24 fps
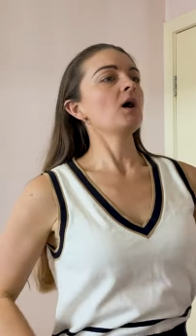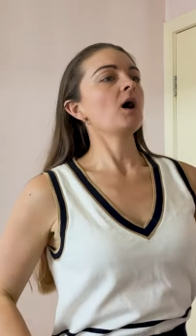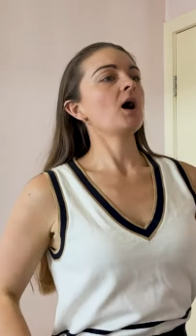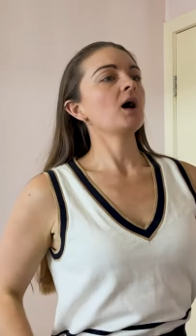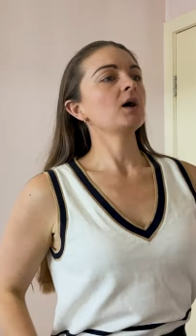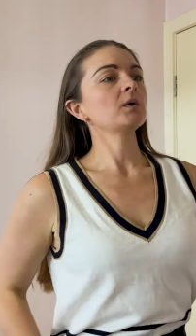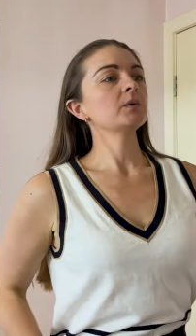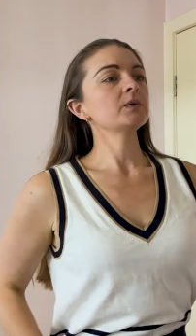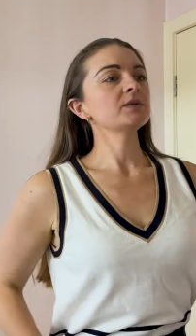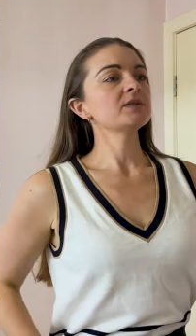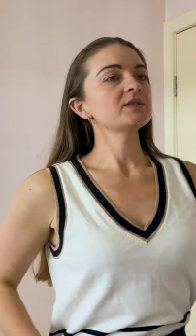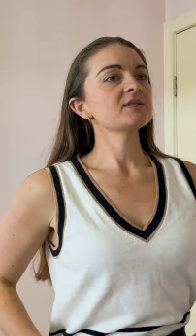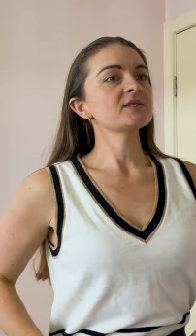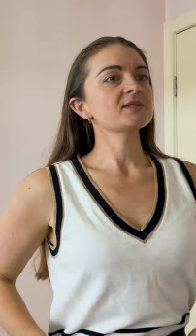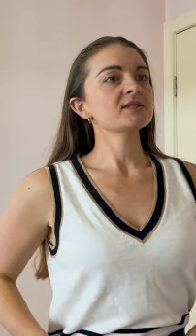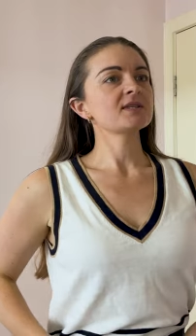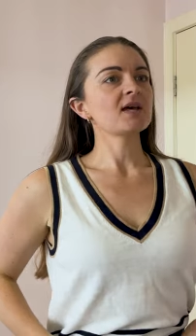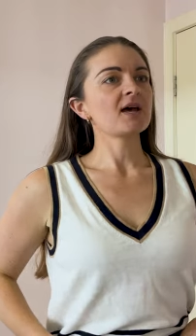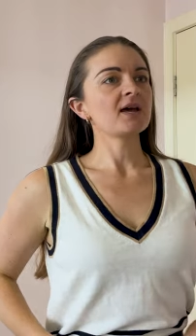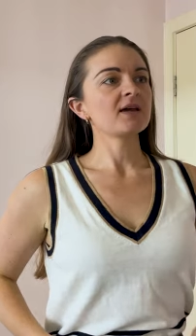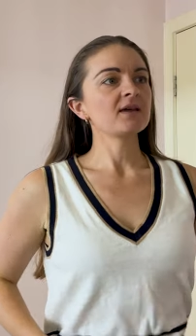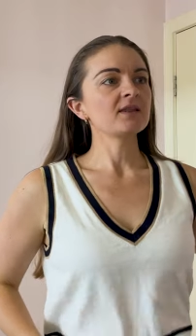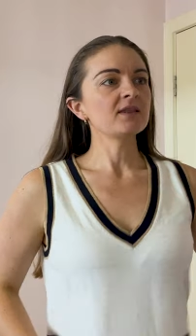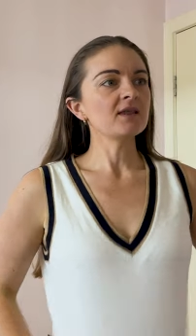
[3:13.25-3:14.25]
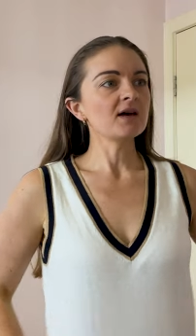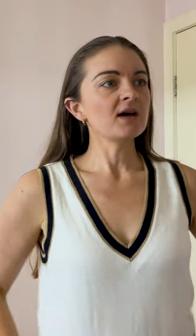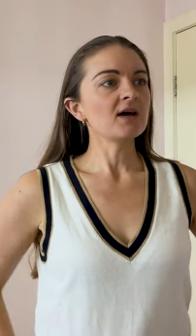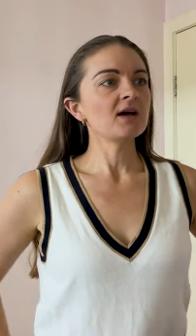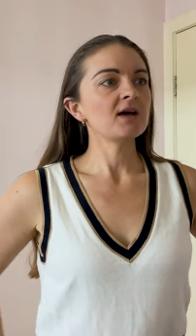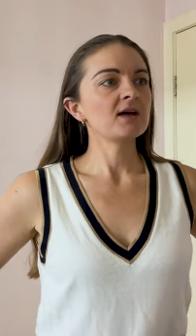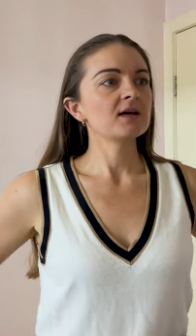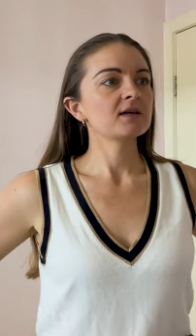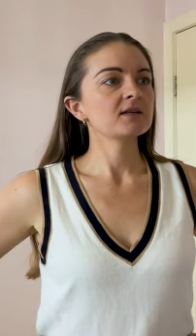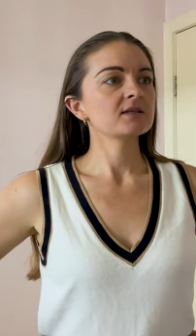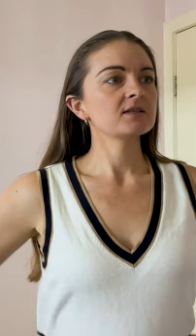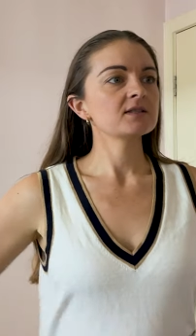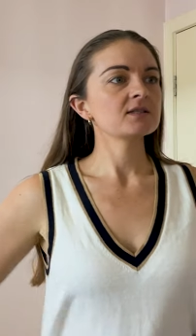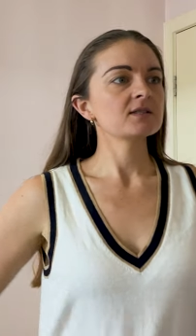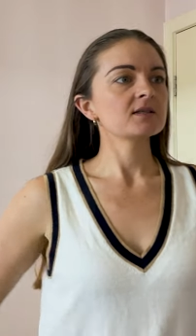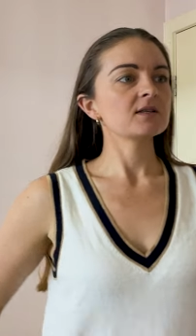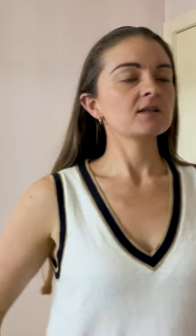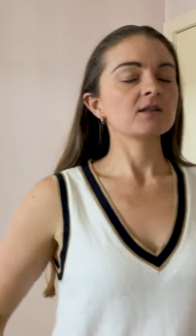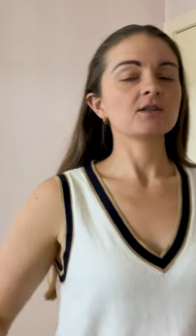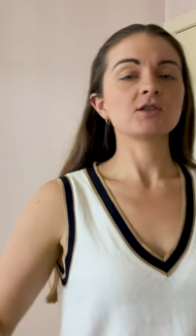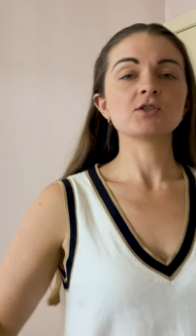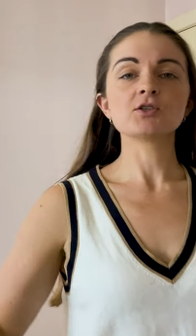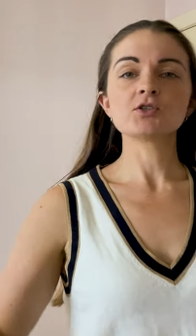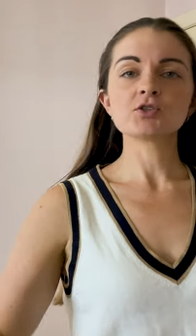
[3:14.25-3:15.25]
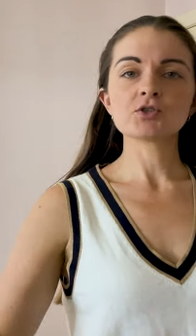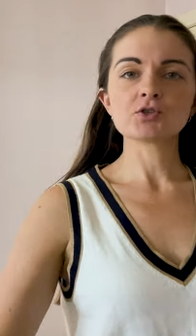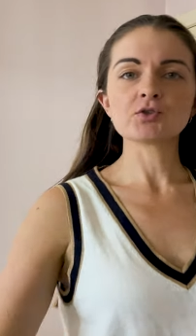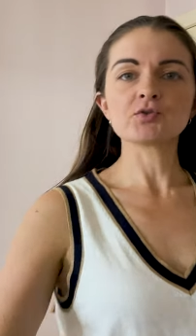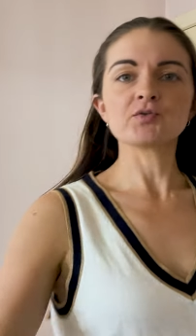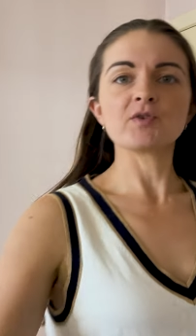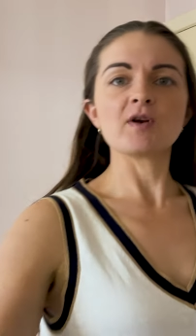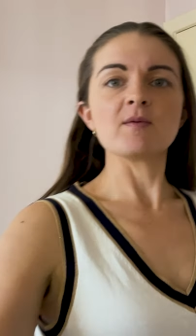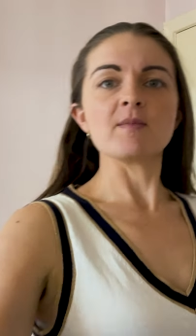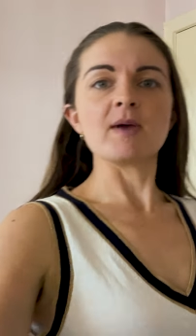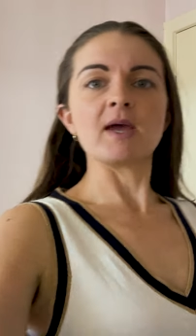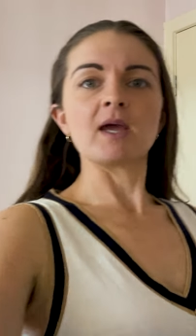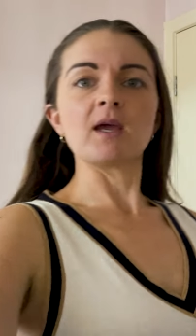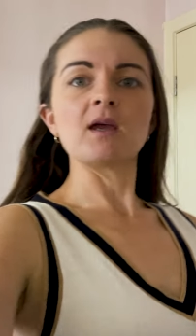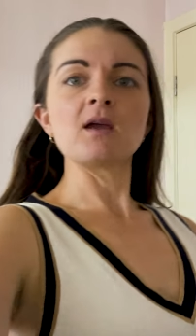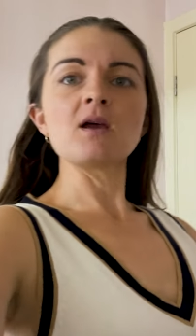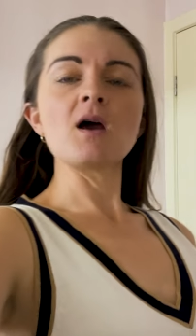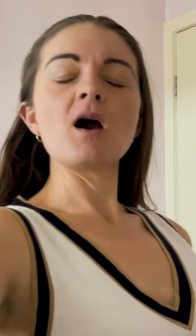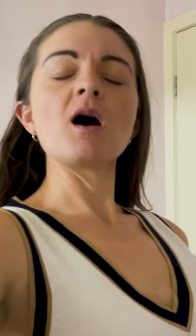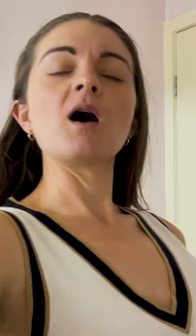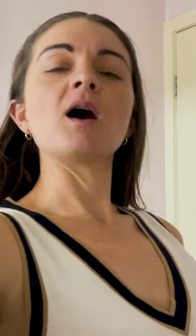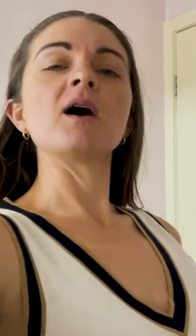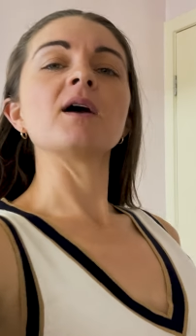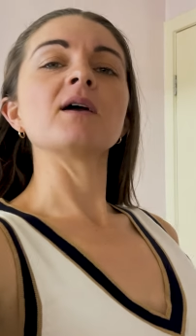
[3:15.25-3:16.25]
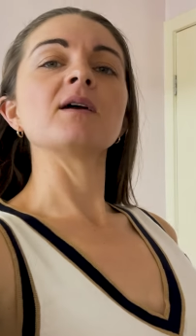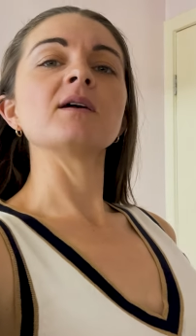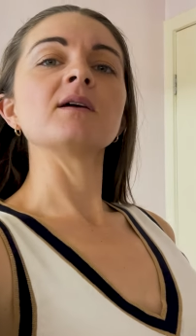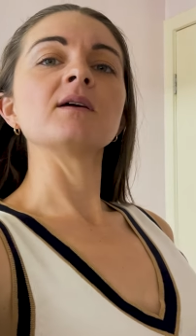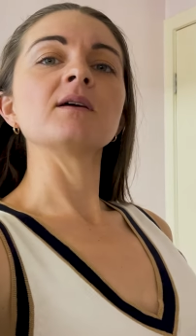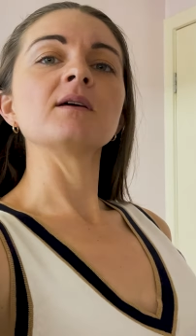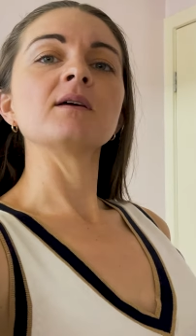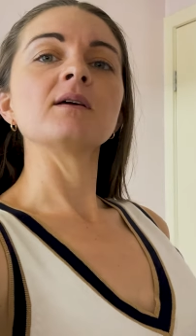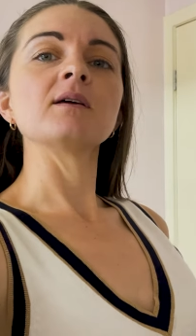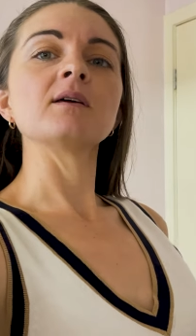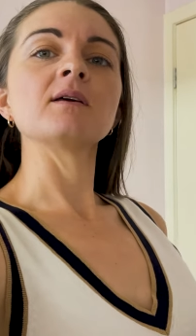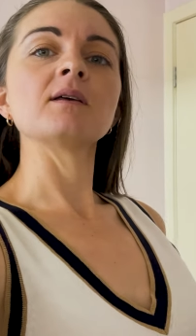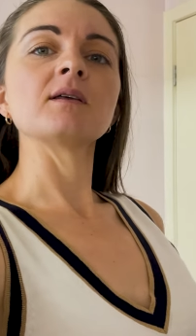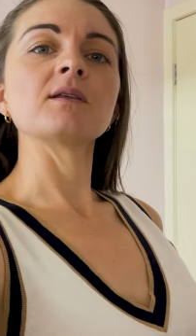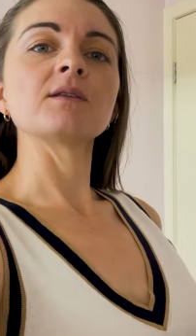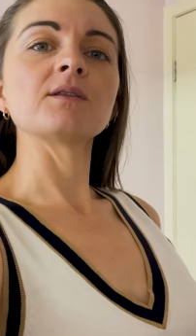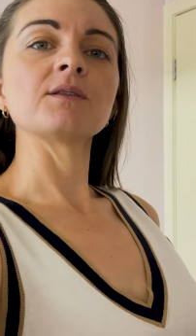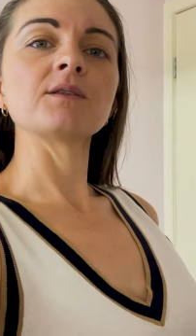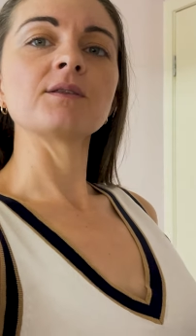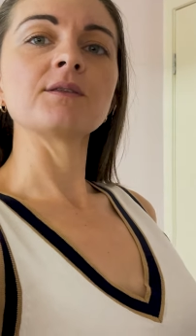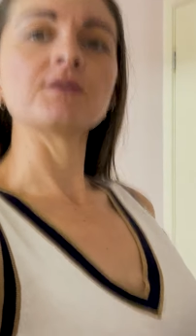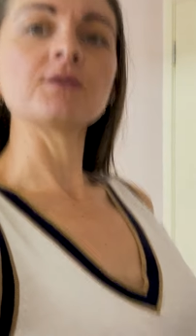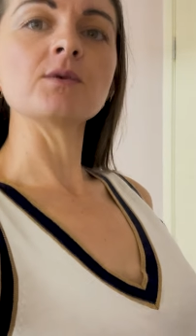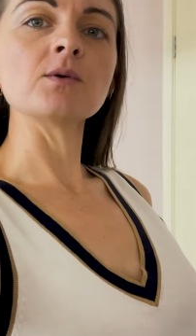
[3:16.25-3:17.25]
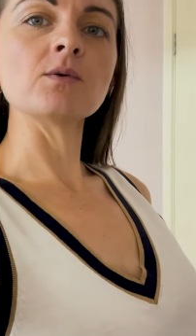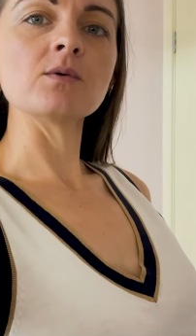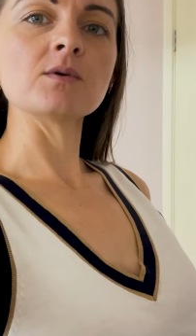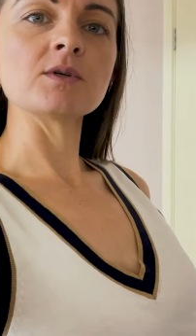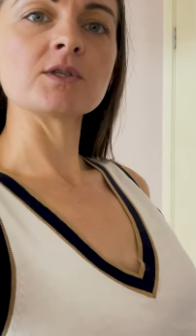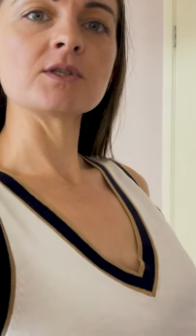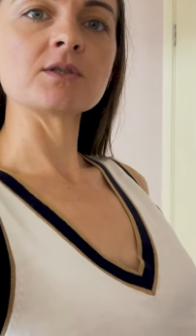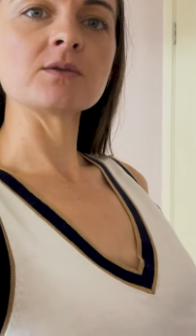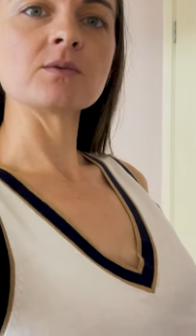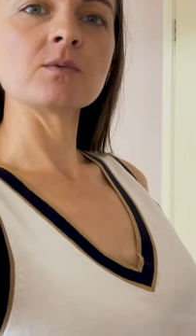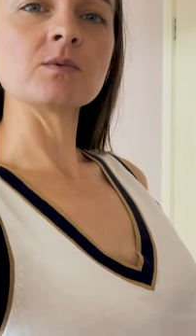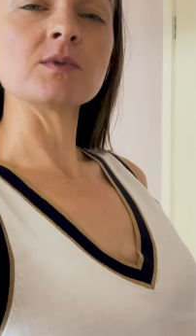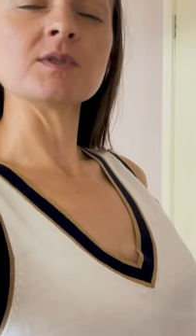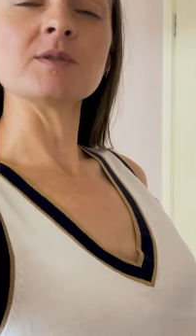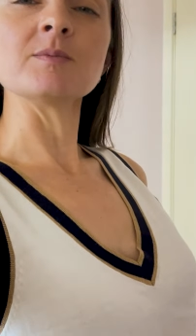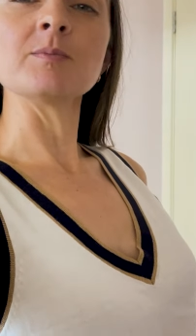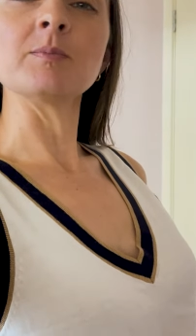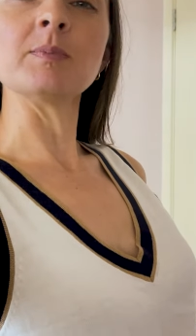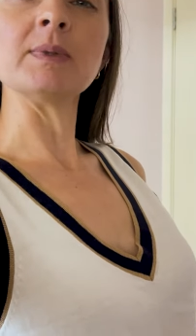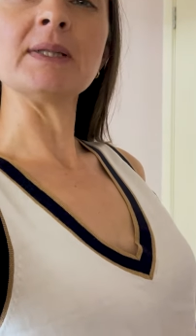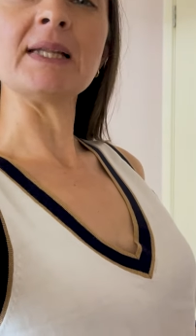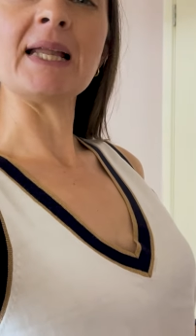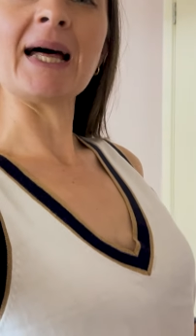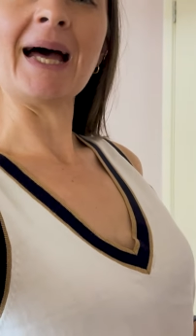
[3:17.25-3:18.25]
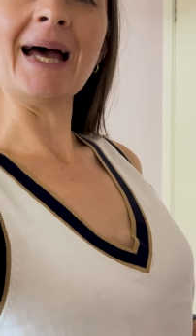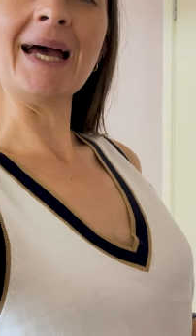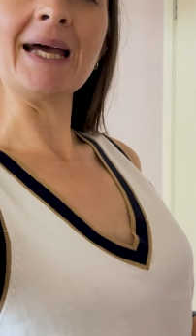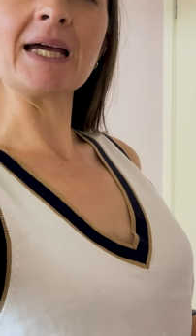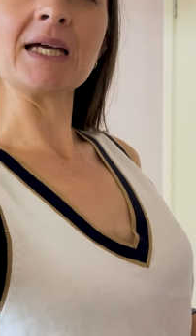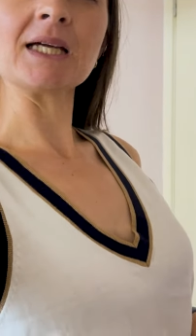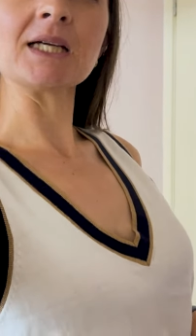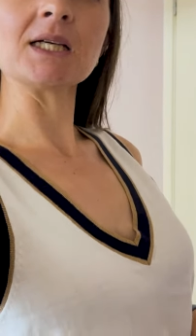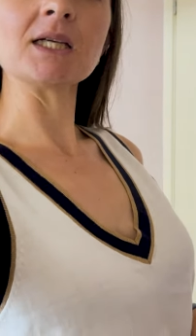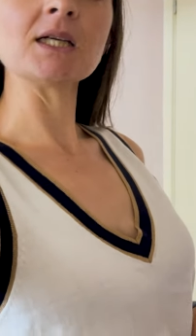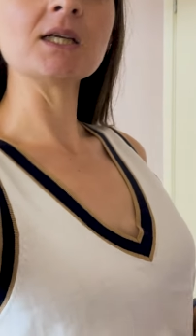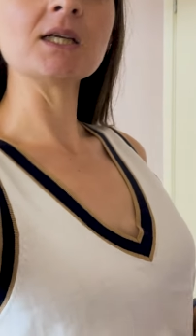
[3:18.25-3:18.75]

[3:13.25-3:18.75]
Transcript: I would say that the trimming I thought was black,